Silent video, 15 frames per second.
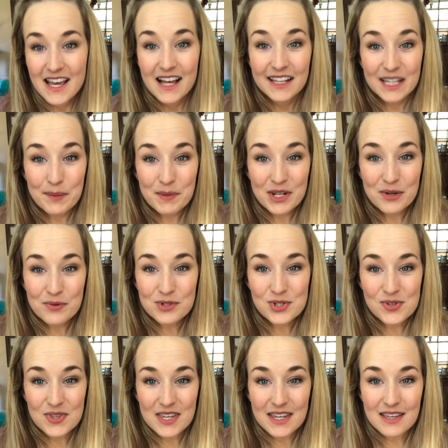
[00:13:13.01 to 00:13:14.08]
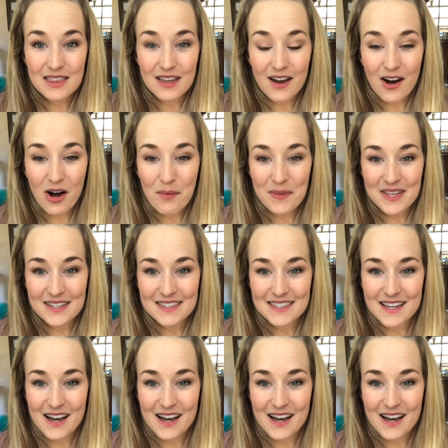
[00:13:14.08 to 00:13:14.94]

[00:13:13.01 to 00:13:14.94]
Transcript: Let me know what you think in the comments.